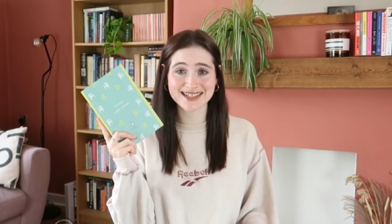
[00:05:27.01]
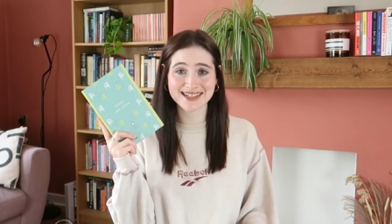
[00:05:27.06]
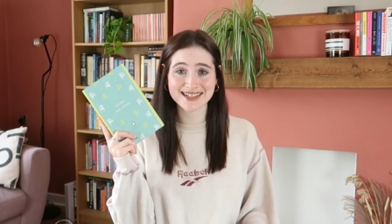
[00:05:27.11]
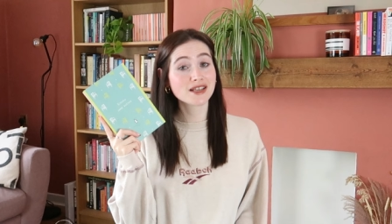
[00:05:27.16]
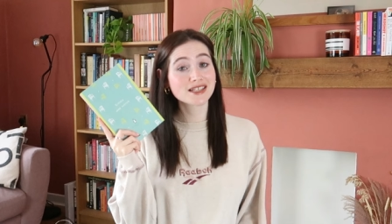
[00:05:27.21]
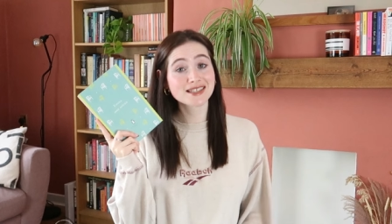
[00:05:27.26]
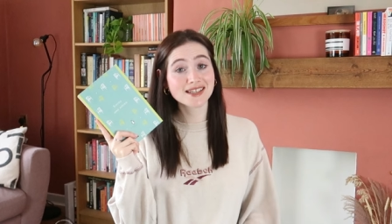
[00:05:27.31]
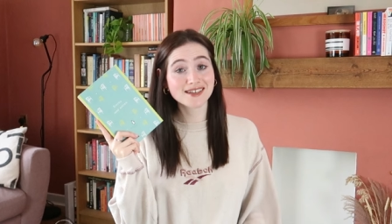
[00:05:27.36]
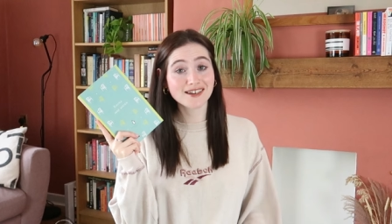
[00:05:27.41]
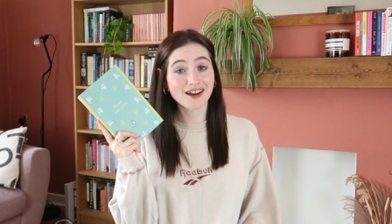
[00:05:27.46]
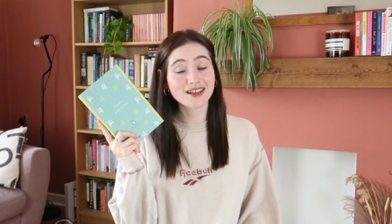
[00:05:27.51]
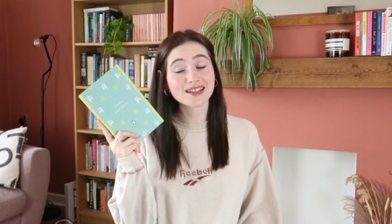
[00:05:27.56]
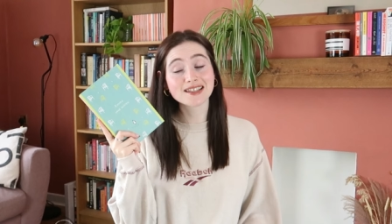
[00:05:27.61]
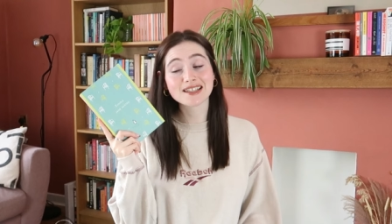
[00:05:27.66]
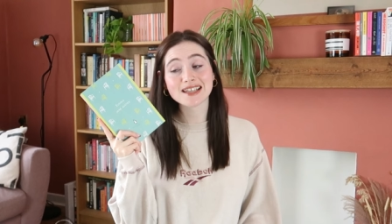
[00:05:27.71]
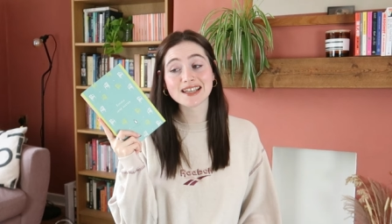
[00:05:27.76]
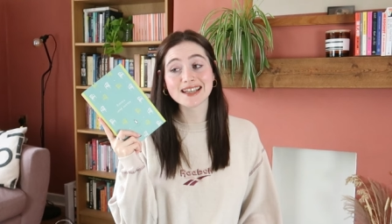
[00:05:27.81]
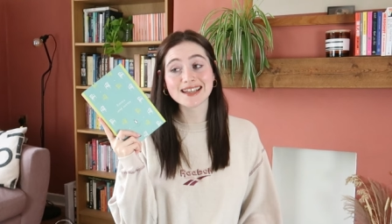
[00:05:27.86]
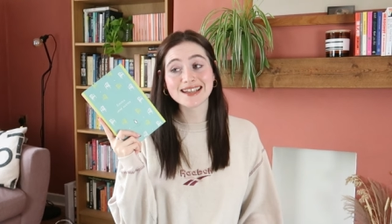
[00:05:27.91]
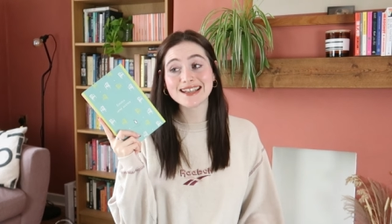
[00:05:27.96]
Mr.
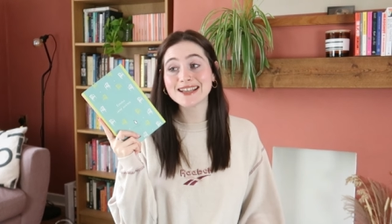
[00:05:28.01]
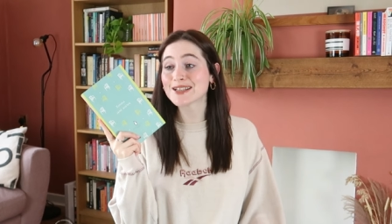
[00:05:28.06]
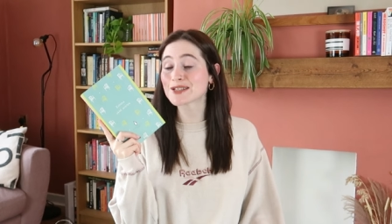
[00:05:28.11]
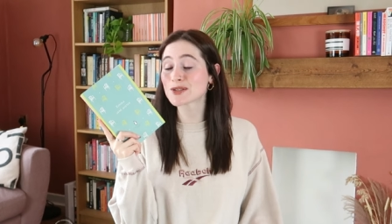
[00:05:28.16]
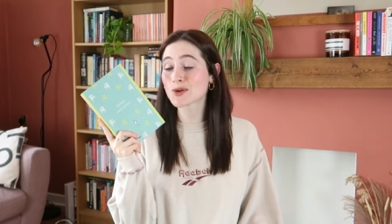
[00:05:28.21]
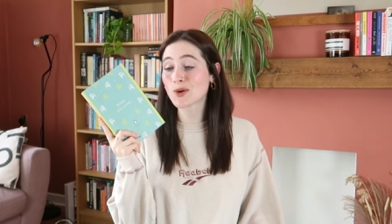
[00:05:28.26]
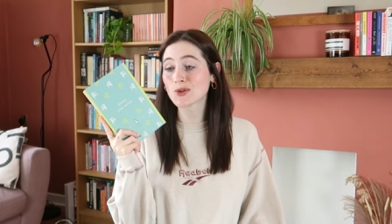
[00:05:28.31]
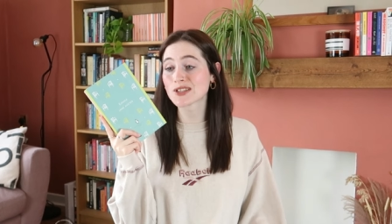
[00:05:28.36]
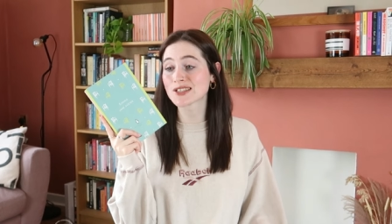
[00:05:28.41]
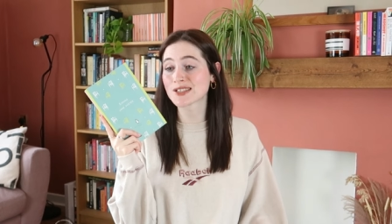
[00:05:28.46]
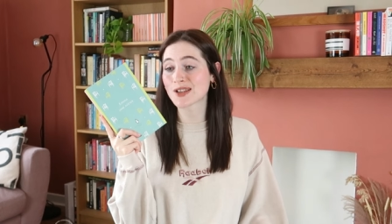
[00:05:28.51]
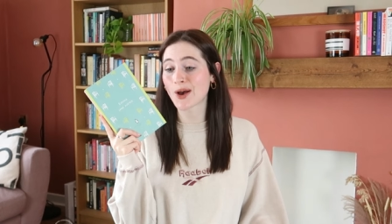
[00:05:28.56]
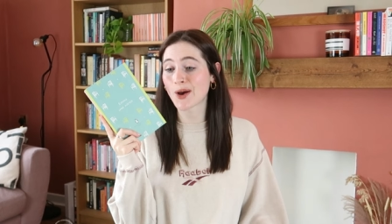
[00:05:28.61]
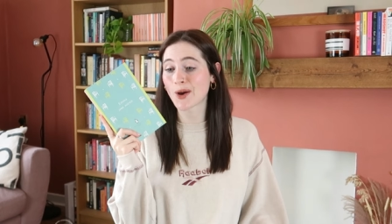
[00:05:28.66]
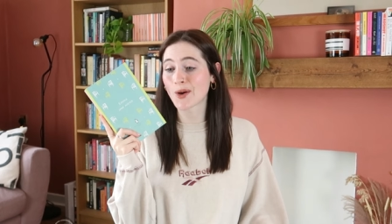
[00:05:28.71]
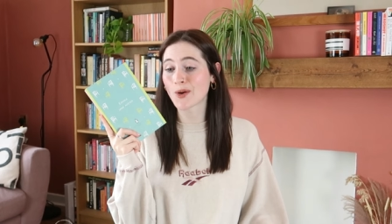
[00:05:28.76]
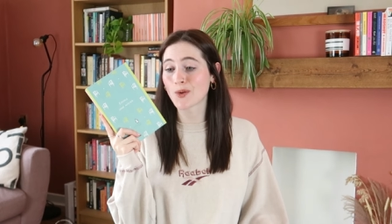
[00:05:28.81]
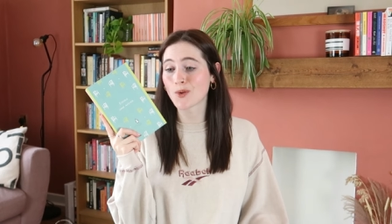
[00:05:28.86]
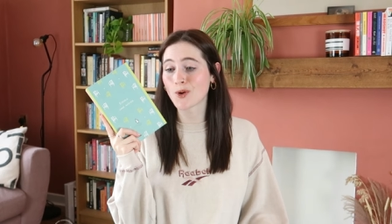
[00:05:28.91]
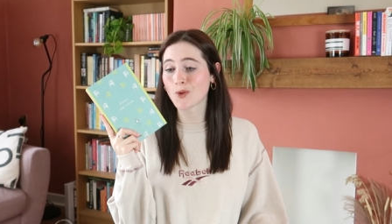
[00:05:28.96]
Knightley is
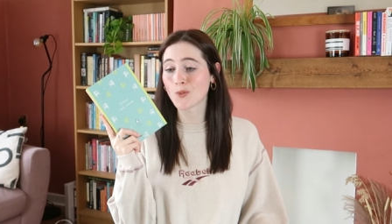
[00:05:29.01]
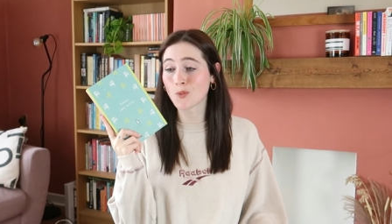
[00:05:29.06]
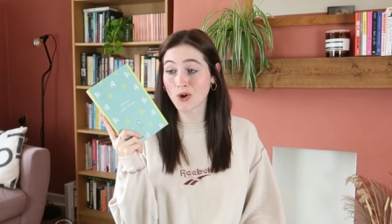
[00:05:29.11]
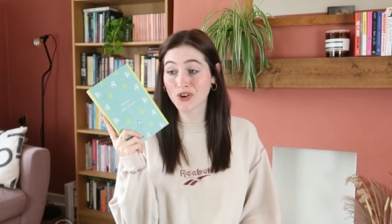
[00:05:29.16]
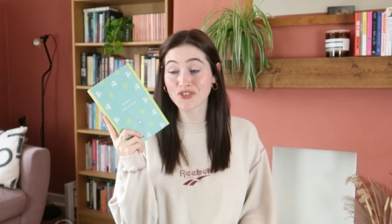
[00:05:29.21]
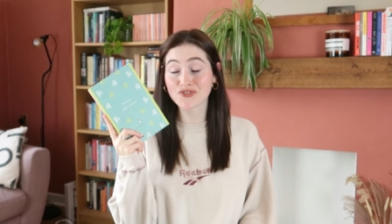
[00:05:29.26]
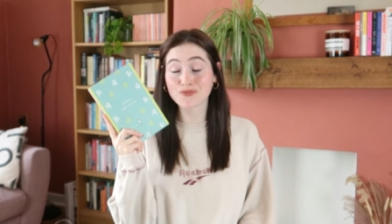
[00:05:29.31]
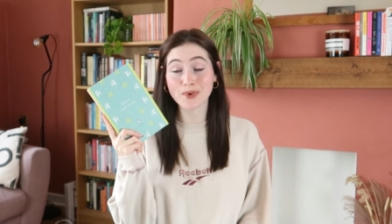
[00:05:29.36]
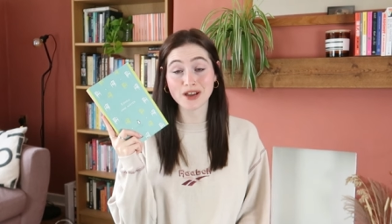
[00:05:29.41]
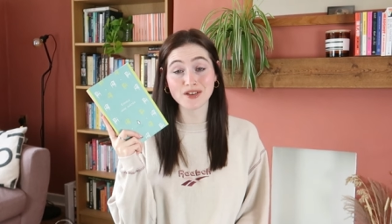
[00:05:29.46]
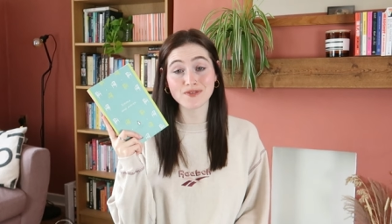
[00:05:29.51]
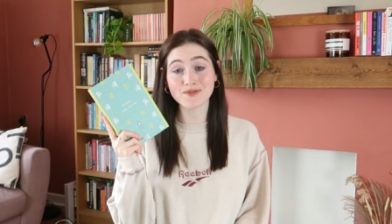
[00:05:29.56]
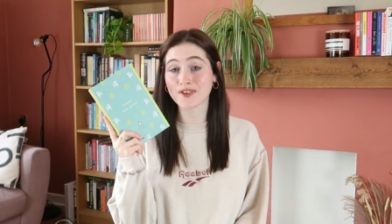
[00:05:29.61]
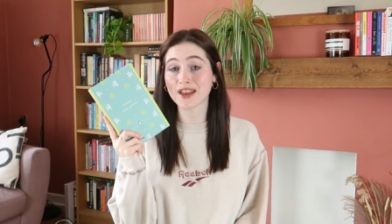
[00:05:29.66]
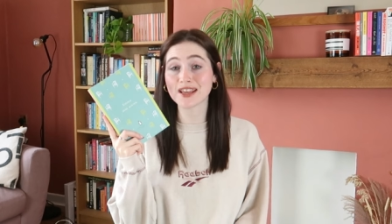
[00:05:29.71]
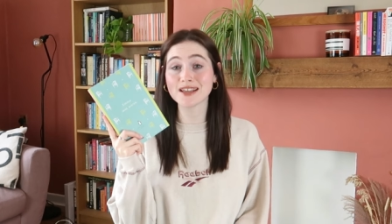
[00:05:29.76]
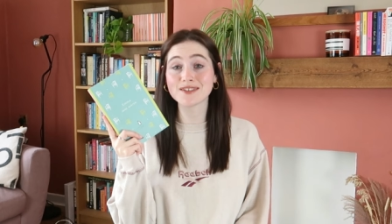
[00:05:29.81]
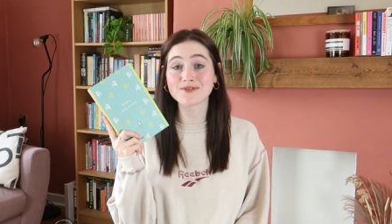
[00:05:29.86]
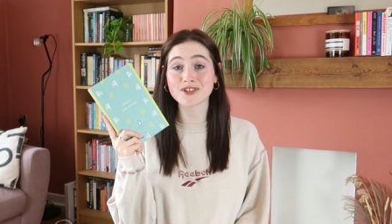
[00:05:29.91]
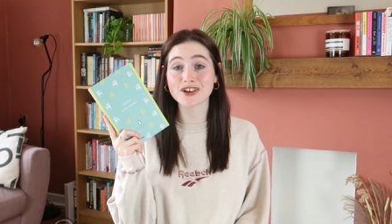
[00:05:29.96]
also one of my
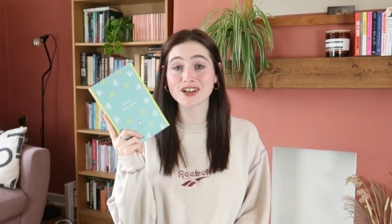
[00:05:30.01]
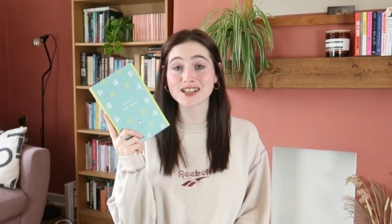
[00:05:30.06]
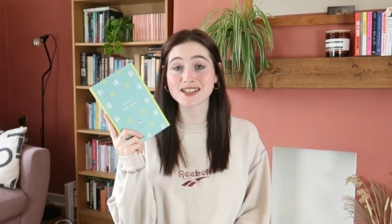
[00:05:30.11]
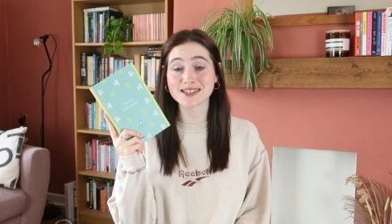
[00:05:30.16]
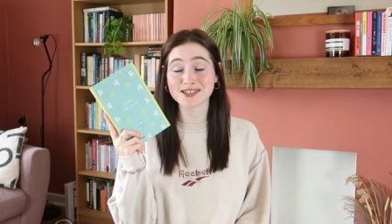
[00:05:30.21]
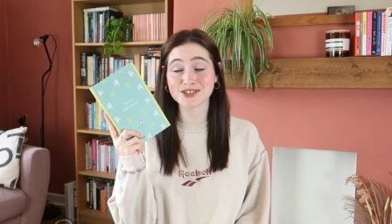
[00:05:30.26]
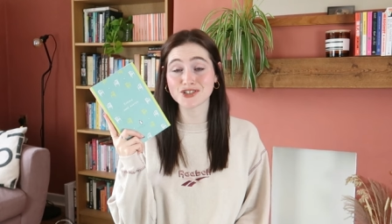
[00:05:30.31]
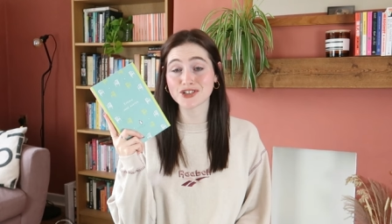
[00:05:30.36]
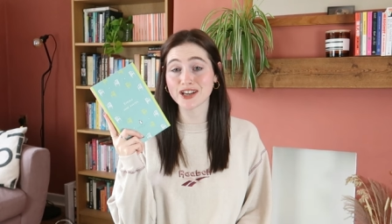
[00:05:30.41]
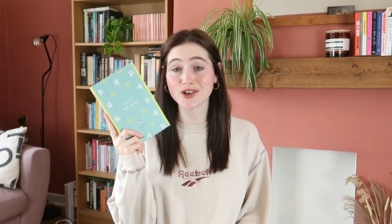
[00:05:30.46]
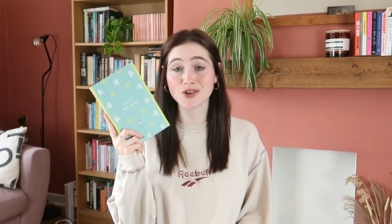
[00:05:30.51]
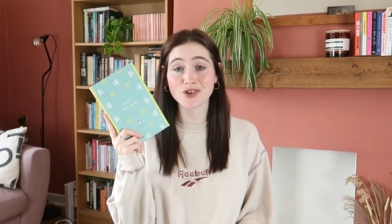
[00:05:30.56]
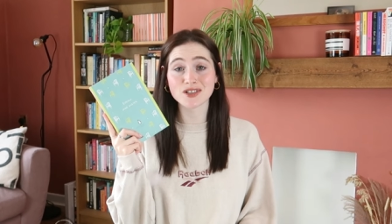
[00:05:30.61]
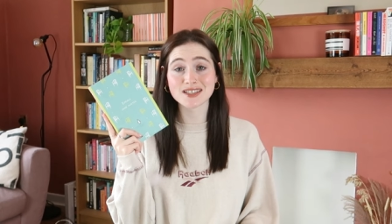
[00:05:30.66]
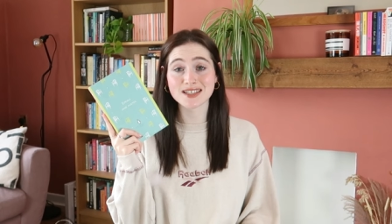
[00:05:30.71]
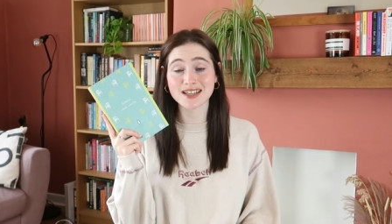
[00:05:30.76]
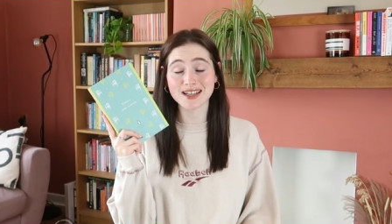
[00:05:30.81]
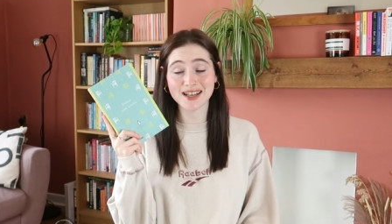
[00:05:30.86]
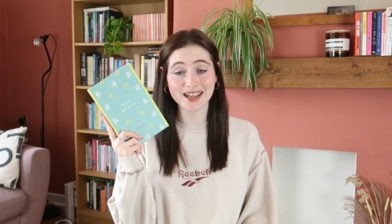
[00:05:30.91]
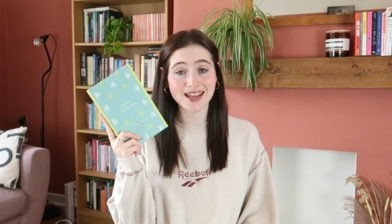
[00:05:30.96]
favourite Jane
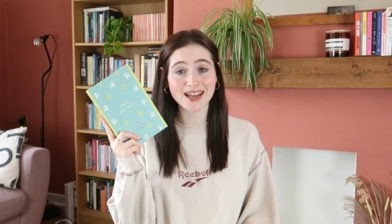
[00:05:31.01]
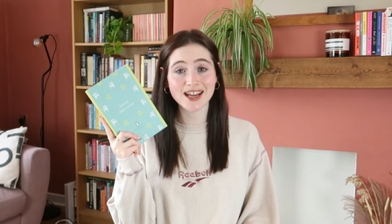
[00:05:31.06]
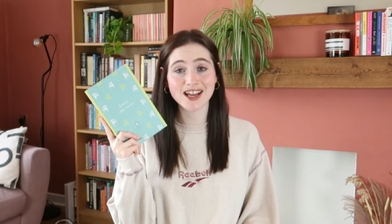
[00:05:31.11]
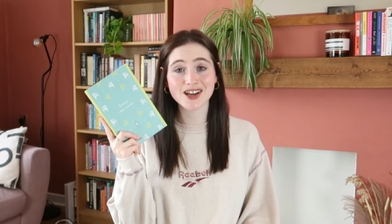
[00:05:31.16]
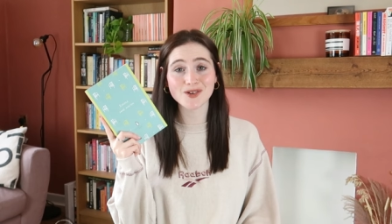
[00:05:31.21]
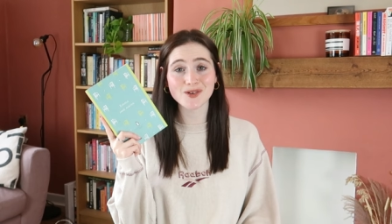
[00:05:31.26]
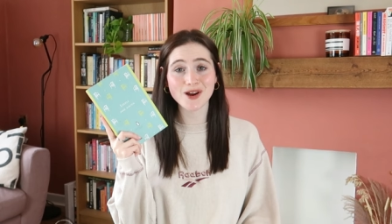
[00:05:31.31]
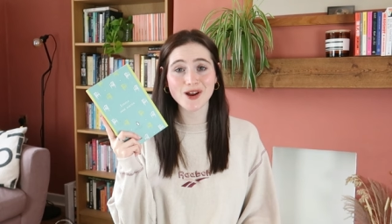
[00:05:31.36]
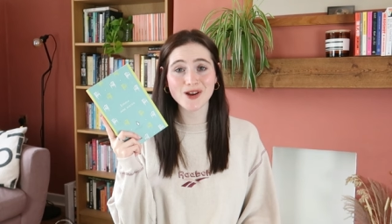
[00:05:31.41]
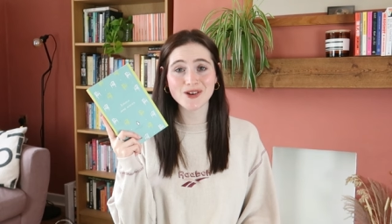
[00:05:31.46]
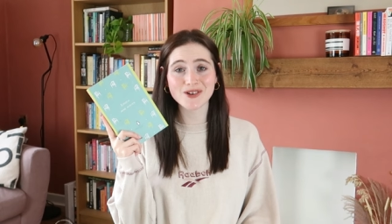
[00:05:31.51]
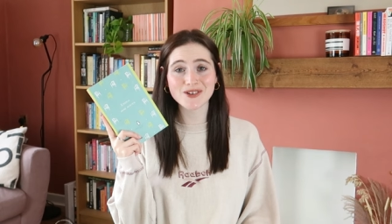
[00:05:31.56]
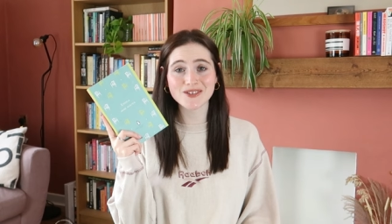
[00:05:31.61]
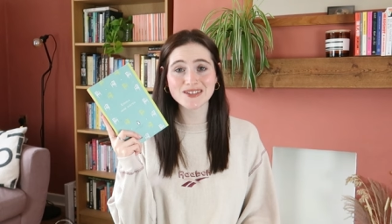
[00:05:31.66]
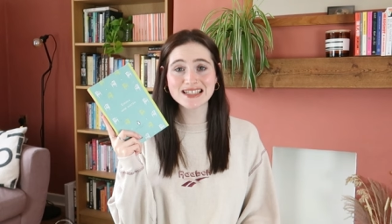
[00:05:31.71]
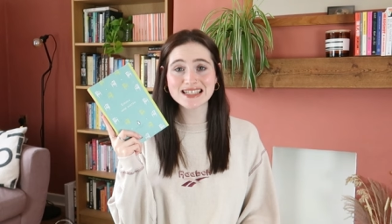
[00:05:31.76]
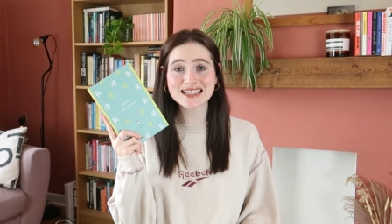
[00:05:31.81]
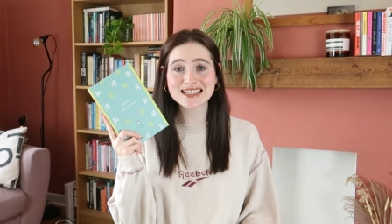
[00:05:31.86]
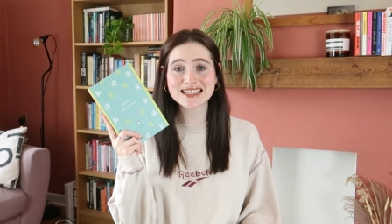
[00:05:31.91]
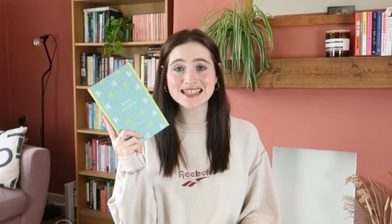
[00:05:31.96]
Austen
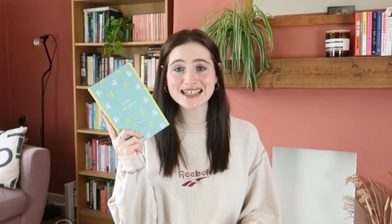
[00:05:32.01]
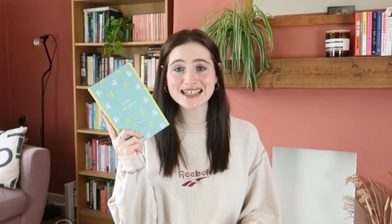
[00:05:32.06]
heroes.